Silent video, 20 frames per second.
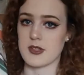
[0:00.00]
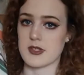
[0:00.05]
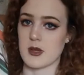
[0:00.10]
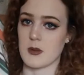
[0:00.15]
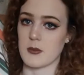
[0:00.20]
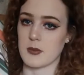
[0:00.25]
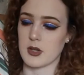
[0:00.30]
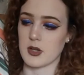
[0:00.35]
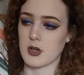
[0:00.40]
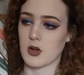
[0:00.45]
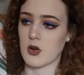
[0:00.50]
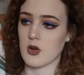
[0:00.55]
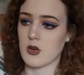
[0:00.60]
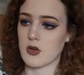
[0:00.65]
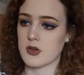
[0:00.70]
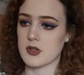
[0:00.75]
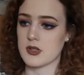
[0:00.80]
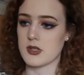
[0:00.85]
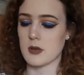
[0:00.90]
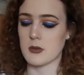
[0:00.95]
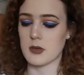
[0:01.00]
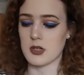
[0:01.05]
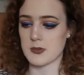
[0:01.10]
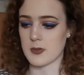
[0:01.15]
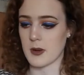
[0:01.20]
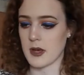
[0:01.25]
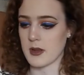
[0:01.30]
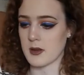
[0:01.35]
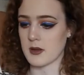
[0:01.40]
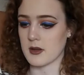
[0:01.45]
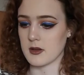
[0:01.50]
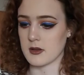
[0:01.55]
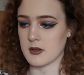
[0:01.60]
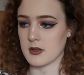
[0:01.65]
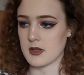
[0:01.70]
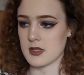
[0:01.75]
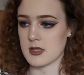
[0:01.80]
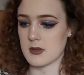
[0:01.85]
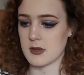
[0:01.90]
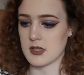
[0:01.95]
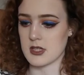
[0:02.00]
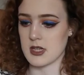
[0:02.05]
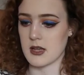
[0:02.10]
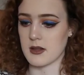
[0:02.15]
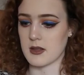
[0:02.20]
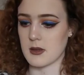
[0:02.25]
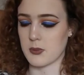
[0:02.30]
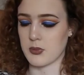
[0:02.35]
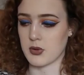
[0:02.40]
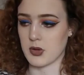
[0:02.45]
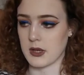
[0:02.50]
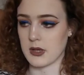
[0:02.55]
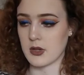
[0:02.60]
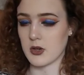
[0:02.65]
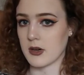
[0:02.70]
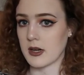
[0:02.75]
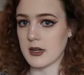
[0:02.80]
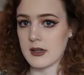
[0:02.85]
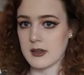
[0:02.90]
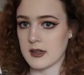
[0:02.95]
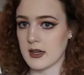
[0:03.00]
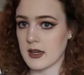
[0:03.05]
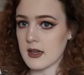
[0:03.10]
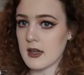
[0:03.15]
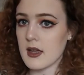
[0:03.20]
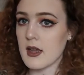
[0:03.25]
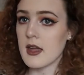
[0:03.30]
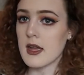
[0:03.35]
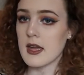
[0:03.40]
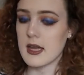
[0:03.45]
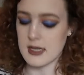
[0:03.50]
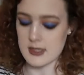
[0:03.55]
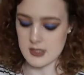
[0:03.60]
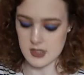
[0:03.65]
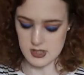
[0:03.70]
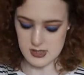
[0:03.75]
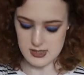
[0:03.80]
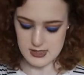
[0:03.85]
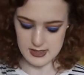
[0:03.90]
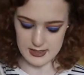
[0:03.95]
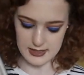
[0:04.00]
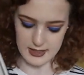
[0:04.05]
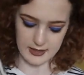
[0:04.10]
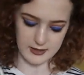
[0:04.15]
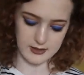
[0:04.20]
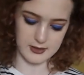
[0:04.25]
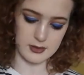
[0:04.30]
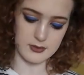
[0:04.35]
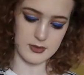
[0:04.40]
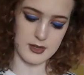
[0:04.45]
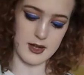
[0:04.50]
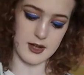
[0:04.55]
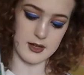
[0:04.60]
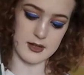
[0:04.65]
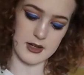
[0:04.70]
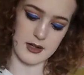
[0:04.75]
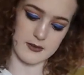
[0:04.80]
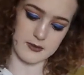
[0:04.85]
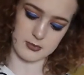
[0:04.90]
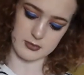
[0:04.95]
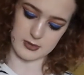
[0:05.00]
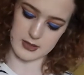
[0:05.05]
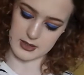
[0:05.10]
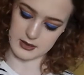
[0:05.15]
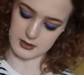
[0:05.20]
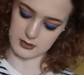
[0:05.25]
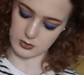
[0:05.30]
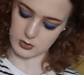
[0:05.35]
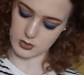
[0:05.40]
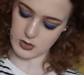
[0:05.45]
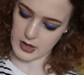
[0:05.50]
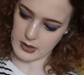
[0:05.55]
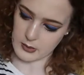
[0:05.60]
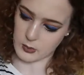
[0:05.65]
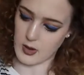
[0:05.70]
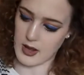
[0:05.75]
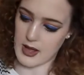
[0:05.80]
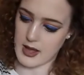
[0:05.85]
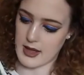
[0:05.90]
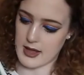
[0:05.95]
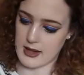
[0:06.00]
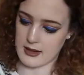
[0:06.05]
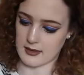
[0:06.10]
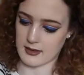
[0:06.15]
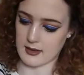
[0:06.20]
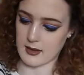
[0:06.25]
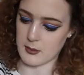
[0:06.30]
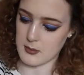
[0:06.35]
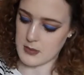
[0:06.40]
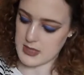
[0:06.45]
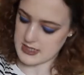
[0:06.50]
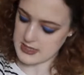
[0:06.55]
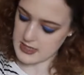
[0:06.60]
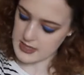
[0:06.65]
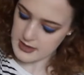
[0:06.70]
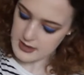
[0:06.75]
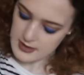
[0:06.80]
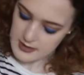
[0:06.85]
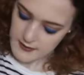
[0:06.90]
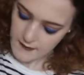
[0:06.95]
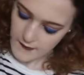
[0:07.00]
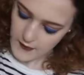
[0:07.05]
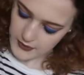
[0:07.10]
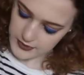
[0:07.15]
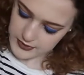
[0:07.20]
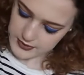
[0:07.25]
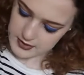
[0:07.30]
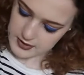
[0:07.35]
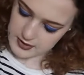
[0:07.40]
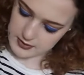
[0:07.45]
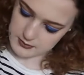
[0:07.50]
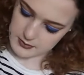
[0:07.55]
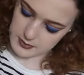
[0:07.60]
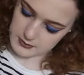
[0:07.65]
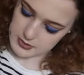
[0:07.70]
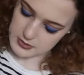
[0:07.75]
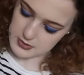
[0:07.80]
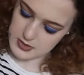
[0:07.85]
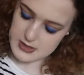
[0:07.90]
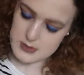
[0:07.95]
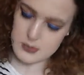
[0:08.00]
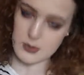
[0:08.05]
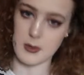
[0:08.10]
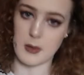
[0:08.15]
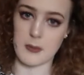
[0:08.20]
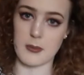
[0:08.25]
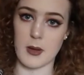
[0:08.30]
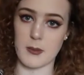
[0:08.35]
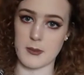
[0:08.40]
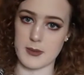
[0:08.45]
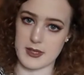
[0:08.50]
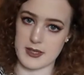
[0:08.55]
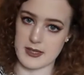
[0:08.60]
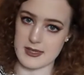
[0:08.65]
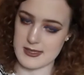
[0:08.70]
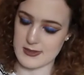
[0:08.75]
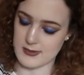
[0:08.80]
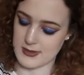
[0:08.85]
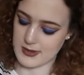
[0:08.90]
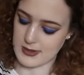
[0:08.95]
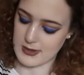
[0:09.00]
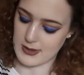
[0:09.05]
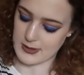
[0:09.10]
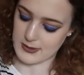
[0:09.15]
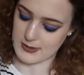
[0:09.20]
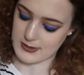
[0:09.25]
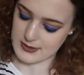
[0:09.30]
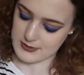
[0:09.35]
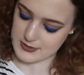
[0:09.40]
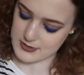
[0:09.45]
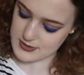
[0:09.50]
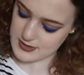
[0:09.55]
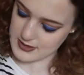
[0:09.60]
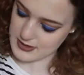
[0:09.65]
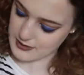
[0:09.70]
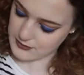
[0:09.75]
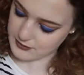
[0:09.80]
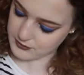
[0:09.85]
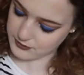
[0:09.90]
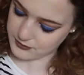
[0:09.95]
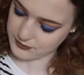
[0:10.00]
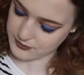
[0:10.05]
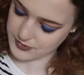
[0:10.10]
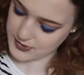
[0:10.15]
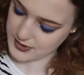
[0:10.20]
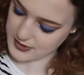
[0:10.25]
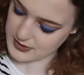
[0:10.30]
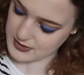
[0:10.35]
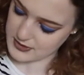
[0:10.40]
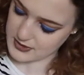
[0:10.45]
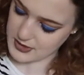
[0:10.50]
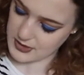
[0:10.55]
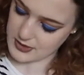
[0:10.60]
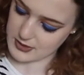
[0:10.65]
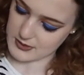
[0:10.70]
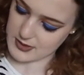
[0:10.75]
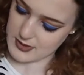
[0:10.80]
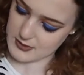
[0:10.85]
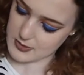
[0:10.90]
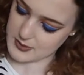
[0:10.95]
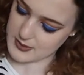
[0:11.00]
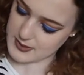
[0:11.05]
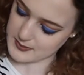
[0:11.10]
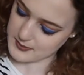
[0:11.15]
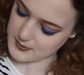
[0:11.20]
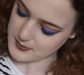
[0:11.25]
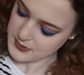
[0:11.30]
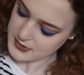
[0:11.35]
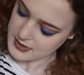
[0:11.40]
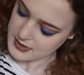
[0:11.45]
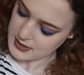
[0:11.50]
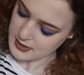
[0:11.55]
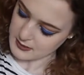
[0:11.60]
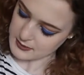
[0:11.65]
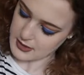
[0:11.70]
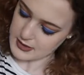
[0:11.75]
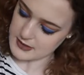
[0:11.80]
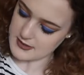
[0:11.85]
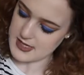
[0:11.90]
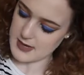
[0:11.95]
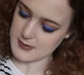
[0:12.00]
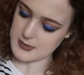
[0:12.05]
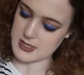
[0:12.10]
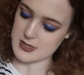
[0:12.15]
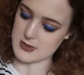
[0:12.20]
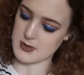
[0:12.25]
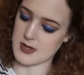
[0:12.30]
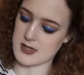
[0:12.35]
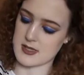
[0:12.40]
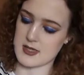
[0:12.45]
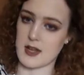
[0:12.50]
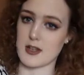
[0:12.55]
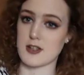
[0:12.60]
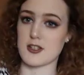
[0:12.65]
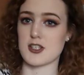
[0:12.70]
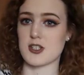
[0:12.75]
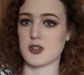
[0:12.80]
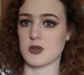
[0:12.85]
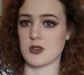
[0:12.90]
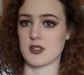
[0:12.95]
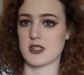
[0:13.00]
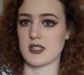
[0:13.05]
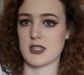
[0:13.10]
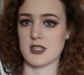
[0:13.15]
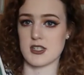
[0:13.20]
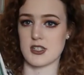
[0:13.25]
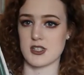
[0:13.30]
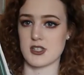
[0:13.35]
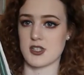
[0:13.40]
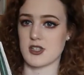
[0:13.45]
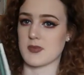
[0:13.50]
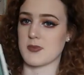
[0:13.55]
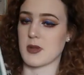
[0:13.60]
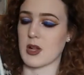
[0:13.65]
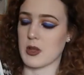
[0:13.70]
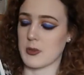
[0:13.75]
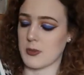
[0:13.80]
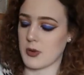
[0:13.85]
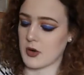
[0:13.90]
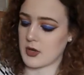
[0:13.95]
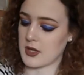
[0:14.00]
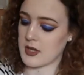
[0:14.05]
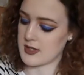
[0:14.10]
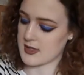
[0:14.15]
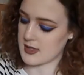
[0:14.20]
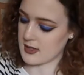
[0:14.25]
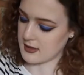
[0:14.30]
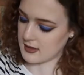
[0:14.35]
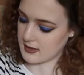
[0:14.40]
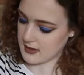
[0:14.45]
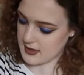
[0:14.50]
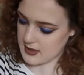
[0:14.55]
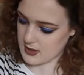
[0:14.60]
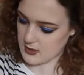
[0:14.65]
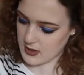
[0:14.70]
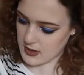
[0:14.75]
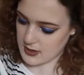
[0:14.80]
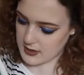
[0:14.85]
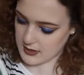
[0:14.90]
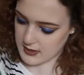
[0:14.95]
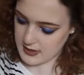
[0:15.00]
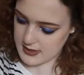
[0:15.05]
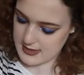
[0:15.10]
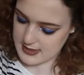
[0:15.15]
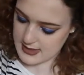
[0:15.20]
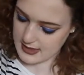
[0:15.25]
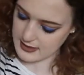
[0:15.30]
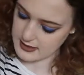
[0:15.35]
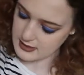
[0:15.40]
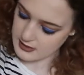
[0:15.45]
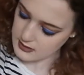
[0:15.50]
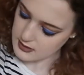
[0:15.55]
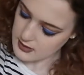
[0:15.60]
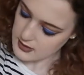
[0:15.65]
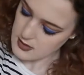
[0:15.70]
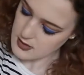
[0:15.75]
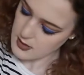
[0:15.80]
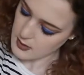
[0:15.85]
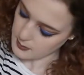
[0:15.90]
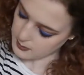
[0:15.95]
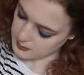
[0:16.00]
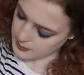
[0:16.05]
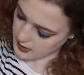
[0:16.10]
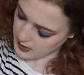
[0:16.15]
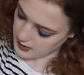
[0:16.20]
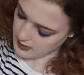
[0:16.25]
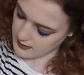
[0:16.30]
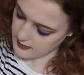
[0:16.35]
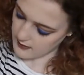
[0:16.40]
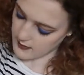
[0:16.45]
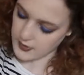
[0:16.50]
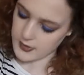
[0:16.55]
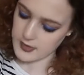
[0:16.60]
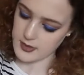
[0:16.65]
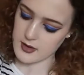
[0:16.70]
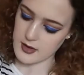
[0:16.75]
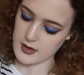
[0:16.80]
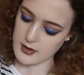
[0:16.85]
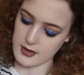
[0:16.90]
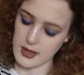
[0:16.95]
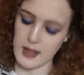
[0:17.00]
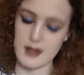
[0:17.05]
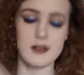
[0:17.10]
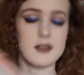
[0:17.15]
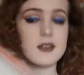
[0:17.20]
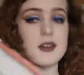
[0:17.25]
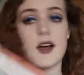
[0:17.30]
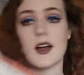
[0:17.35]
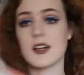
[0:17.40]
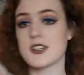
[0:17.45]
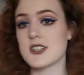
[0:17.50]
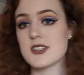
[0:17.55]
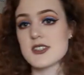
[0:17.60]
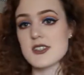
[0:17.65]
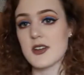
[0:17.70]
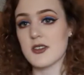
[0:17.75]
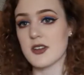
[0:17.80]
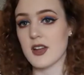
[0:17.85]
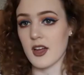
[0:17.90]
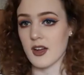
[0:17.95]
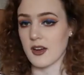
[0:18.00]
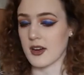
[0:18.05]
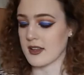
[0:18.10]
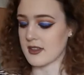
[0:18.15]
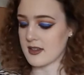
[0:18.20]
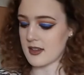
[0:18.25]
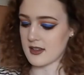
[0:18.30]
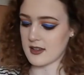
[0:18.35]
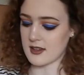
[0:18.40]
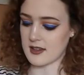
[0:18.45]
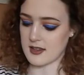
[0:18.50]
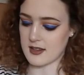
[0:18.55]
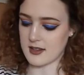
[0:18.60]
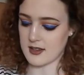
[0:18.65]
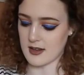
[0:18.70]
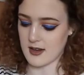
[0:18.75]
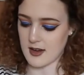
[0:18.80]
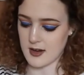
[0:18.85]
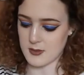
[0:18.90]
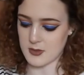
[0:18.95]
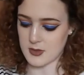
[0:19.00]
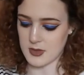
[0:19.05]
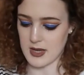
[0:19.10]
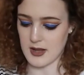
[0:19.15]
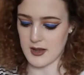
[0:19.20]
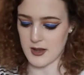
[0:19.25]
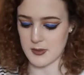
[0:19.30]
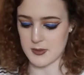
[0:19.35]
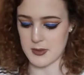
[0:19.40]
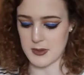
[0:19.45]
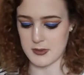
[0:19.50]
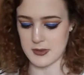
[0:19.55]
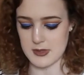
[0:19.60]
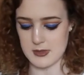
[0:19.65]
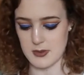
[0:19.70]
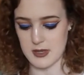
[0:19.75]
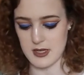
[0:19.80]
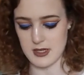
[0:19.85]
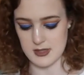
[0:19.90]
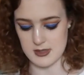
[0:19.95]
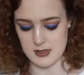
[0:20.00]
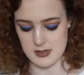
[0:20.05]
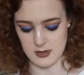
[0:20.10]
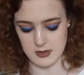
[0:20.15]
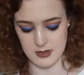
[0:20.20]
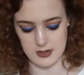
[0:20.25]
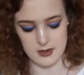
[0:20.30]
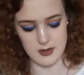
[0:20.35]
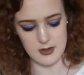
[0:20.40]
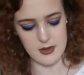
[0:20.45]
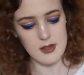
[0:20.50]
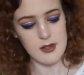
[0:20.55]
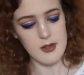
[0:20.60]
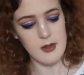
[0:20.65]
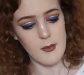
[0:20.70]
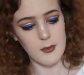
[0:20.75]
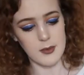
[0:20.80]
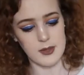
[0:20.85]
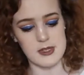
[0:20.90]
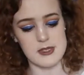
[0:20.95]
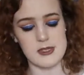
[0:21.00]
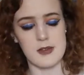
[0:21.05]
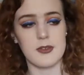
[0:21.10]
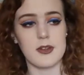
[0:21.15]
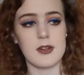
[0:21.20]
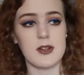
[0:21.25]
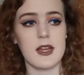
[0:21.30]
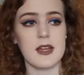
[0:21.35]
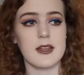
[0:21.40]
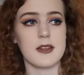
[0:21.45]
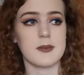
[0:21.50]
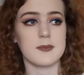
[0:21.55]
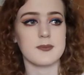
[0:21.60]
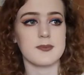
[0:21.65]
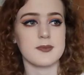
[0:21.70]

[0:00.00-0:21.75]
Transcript: zone, but not so much by the, not so much like the print or anything. It's just the length of it. I never really thought I'd wear anything midi. I'm gonna ask what my mum thinks of it though, and if I don't know, I'm a bit kind of tempted to ask her to shorten it just below the pockets. I think that's quite a nice length. But again, I just don't know. I think I will get other people's opinions on it, because I feel like